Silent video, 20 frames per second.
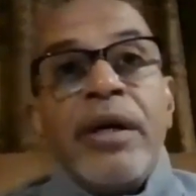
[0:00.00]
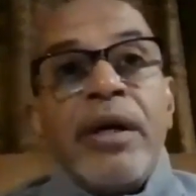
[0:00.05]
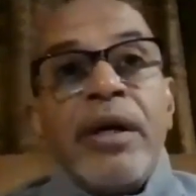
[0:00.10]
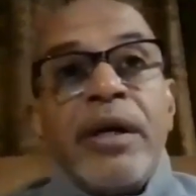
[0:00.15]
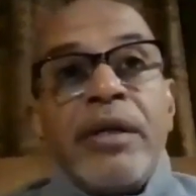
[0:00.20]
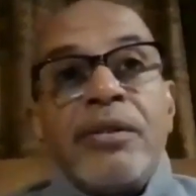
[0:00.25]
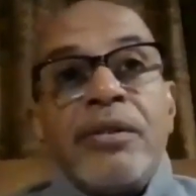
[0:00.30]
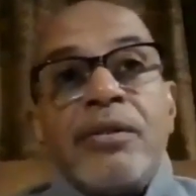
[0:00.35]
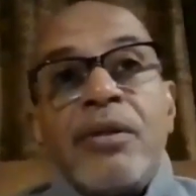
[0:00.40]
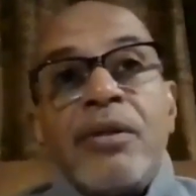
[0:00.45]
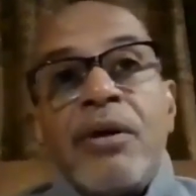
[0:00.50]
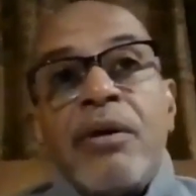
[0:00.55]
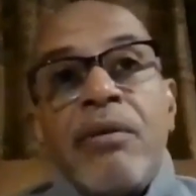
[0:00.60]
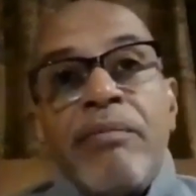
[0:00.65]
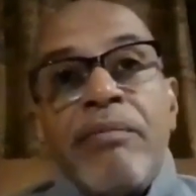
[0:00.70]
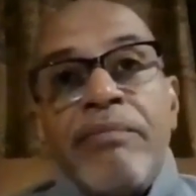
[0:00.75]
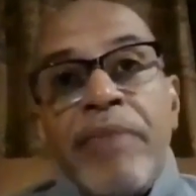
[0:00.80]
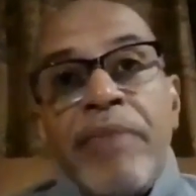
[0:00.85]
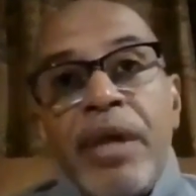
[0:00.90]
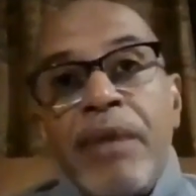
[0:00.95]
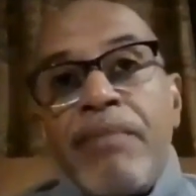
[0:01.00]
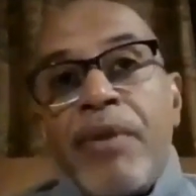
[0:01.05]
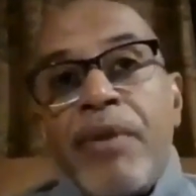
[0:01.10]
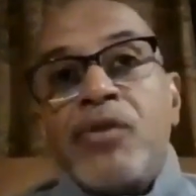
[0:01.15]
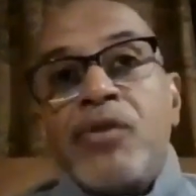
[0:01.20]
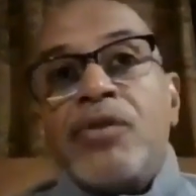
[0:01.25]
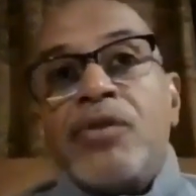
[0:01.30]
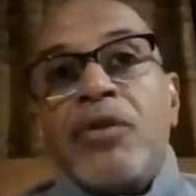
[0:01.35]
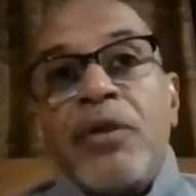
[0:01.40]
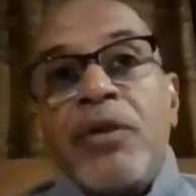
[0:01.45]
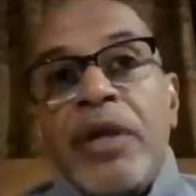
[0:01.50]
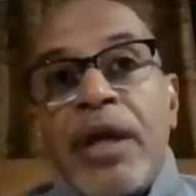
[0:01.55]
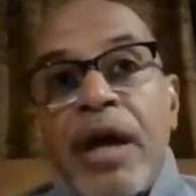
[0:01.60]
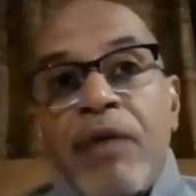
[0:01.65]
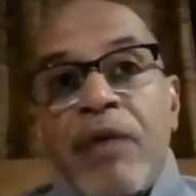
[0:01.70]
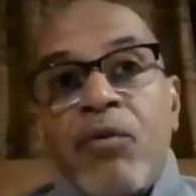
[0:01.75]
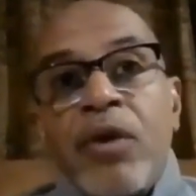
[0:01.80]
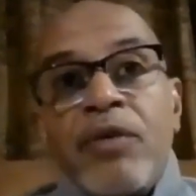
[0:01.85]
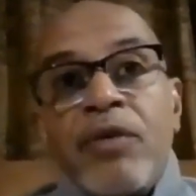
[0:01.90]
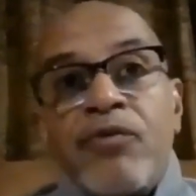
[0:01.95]
So me personally, I
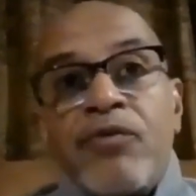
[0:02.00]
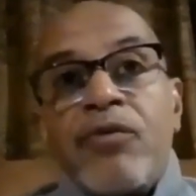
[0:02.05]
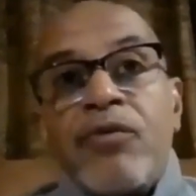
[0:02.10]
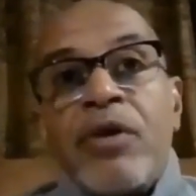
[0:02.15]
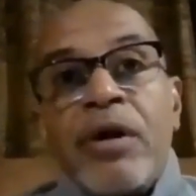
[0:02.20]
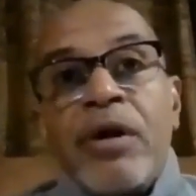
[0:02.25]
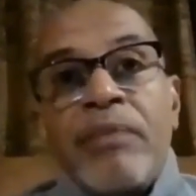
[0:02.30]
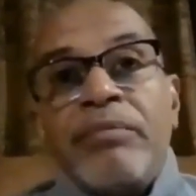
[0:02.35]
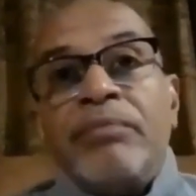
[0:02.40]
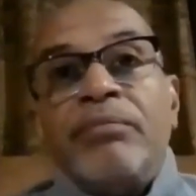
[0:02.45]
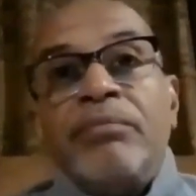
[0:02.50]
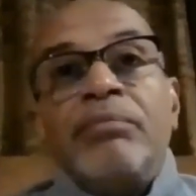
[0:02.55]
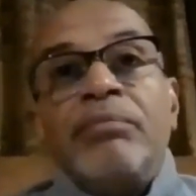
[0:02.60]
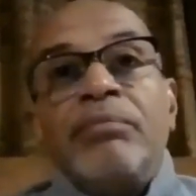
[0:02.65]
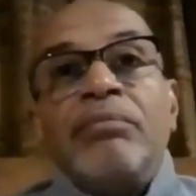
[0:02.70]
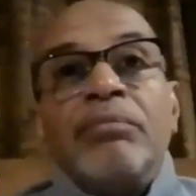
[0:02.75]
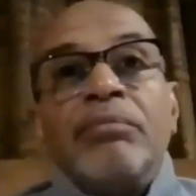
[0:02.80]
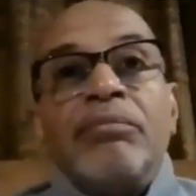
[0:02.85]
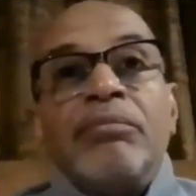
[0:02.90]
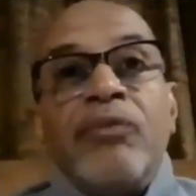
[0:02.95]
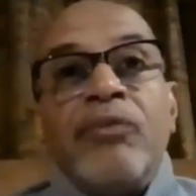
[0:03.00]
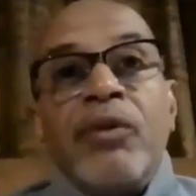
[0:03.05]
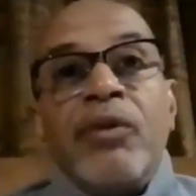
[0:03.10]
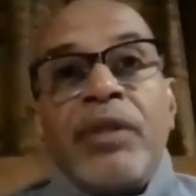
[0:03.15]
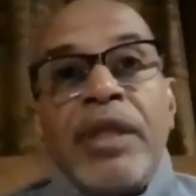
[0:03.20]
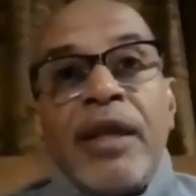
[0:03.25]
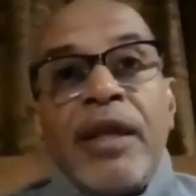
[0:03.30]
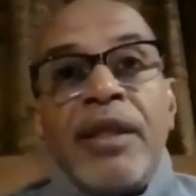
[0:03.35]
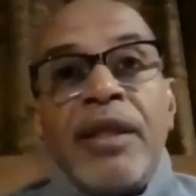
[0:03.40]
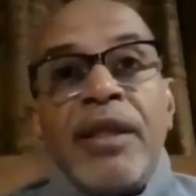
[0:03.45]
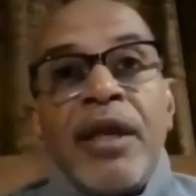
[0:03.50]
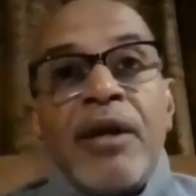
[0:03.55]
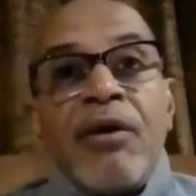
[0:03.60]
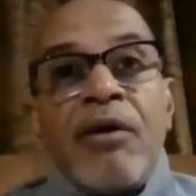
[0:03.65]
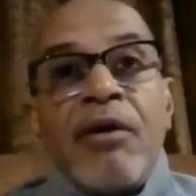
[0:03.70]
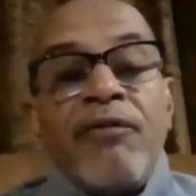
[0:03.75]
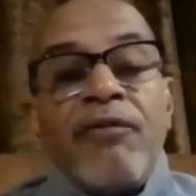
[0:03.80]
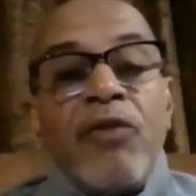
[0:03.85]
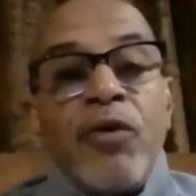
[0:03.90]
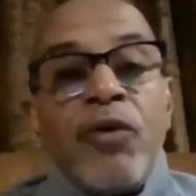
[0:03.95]
went from the technique
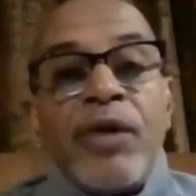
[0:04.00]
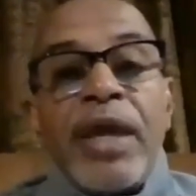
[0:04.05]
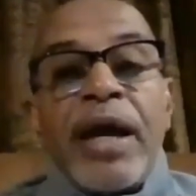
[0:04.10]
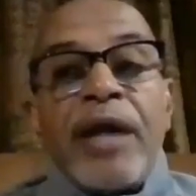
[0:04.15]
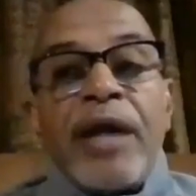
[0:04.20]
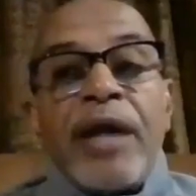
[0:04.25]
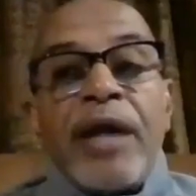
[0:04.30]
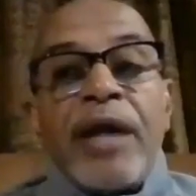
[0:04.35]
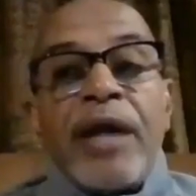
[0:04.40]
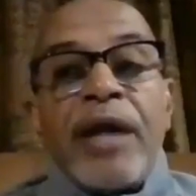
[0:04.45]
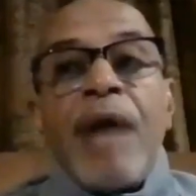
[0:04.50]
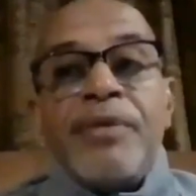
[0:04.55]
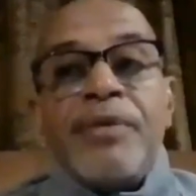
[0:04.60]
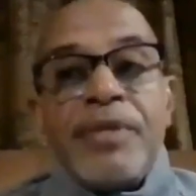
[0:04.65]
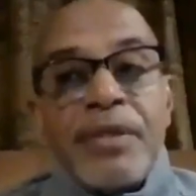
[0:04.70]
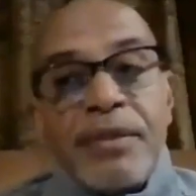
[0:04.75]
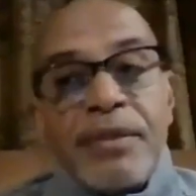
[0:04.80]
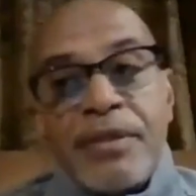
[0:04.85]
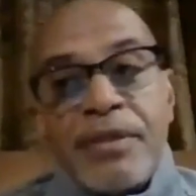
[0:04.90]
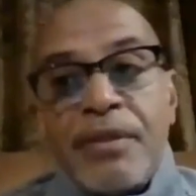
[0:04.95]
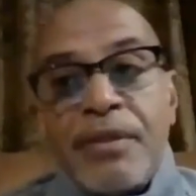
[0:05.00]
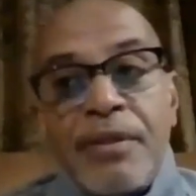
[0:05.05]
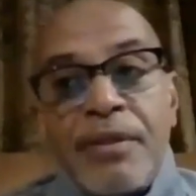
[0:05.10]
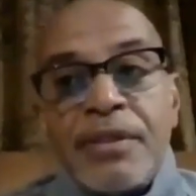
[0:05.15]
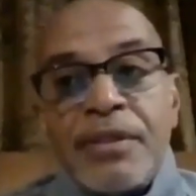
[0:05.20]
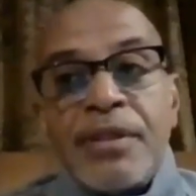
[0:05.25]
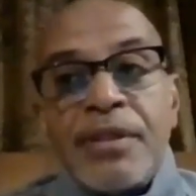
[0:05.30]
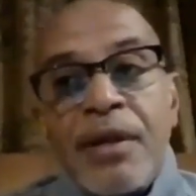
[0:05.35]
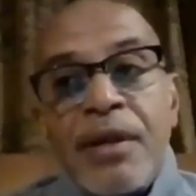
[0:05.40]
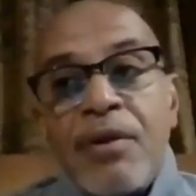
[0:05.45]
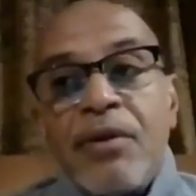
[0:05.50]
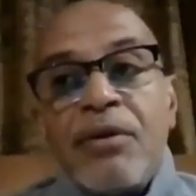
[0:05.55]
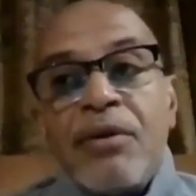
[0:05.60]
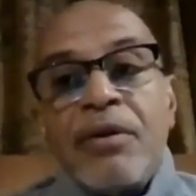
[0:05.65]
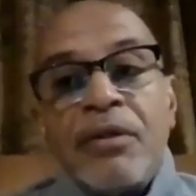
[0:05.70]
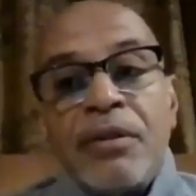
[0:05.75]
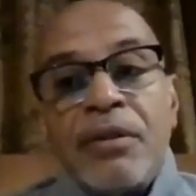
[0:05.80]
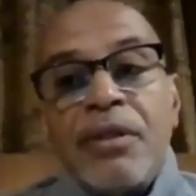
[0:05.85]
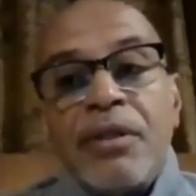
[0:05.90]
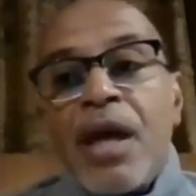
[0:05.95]
of looking at opposites, the setter,
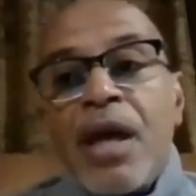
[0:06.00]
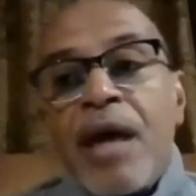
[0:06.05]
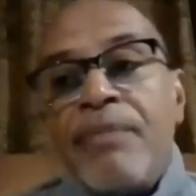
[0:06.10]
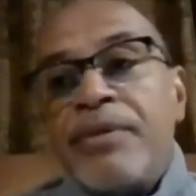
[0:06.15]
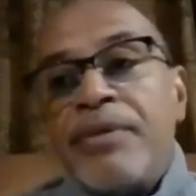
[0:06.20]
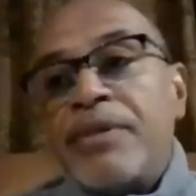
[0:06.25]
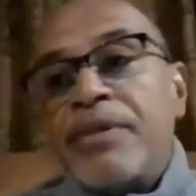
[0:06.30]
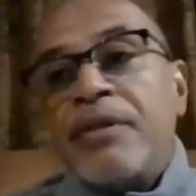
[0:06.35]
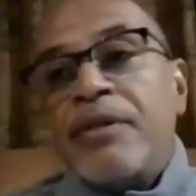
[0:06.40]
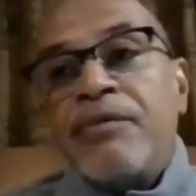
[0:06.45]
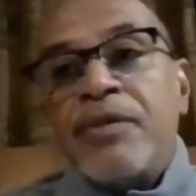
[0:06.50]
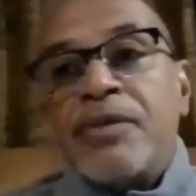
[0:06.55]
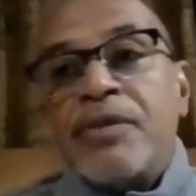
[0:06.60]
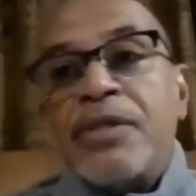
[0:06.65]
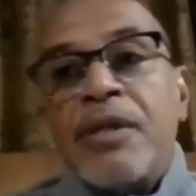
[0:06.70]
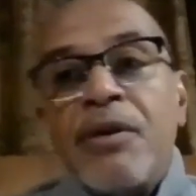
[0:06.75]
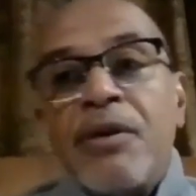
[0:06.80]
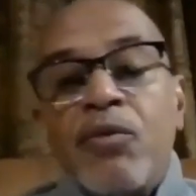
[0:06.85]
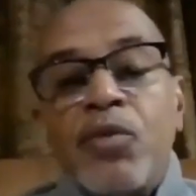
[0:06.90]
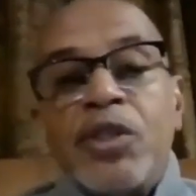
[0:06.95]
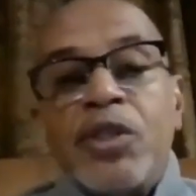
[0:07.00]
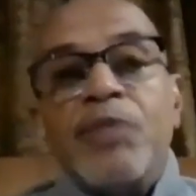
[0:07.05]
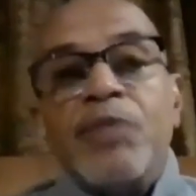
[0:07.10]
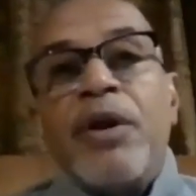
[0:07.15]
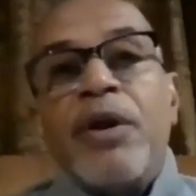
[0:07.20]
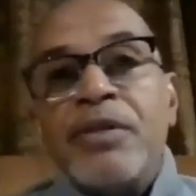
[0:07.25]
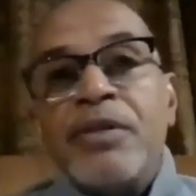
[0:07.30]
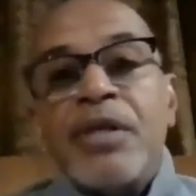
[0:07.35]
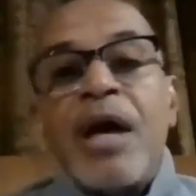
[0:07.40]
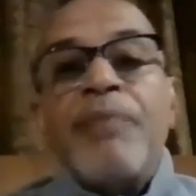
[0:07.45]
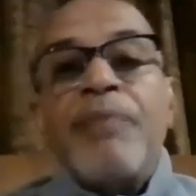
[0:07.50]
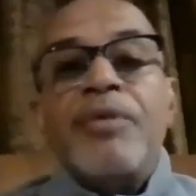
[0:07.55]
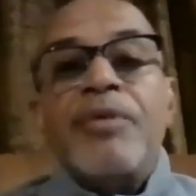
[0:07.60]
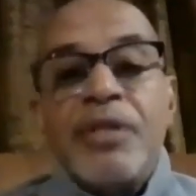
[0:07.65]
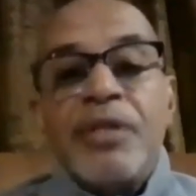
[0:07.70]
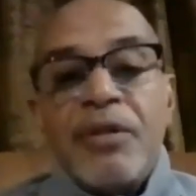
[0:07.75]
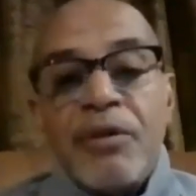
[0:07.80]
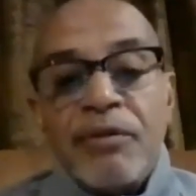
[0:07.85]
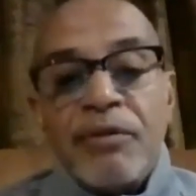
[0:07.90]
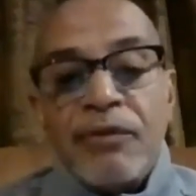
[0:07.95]
the opposite of the setter, which player is
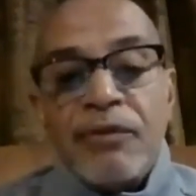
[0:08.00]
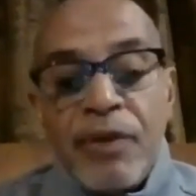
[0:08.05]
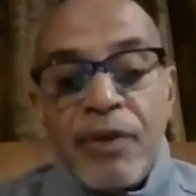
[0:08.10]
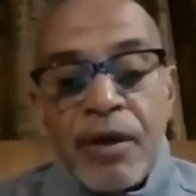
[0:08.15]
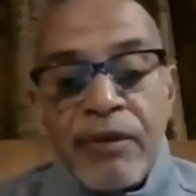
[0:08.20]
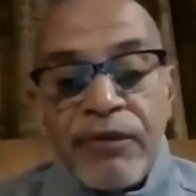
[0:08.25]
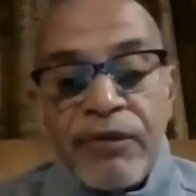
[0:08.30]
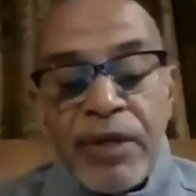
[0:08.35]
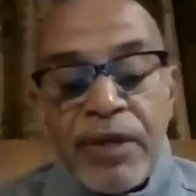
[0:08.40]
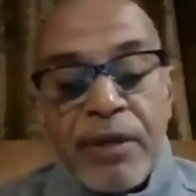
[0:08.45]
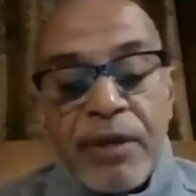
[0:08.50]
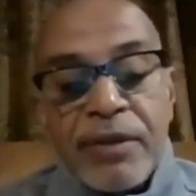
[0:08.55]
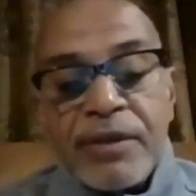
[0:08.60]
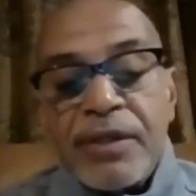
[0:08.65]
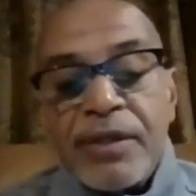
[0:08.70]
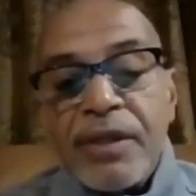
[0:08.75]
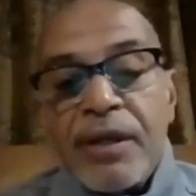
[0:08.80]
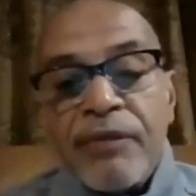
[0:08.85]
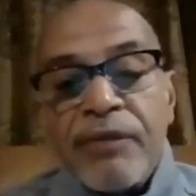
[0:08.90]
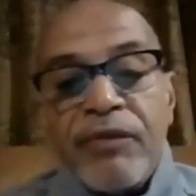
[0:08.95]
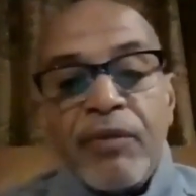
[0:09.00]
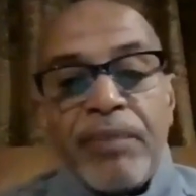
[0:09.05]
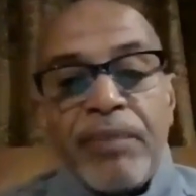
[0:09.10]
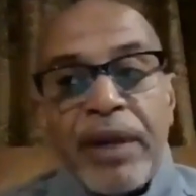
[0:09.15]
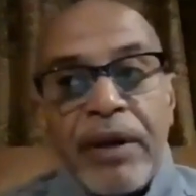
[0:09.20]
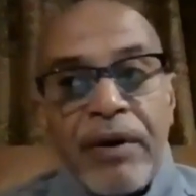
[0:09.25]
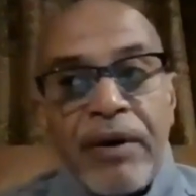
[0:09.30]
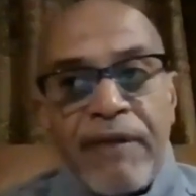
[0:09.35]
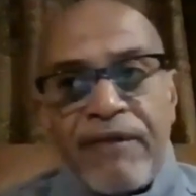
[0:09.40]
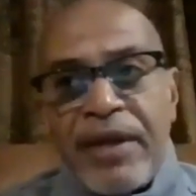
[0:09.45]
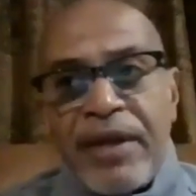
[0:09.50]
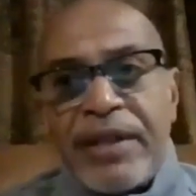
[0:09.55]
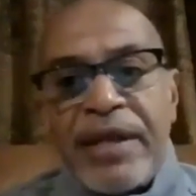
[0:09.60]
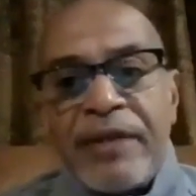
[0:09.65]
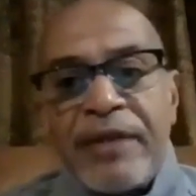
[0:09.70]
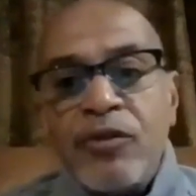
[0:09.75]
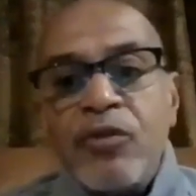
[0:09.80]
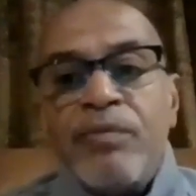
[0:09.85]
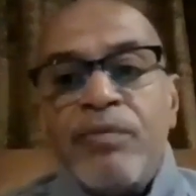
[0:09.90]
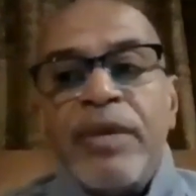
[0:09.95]
opposite of the other of the player. I found
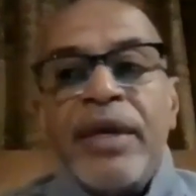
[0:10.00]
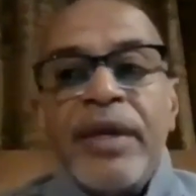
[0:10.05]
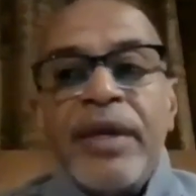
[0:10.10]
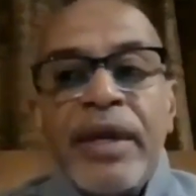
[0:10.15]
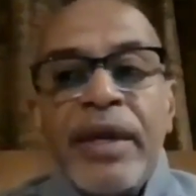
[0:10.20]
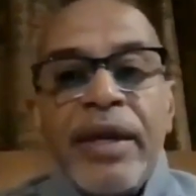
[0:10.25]
that to be,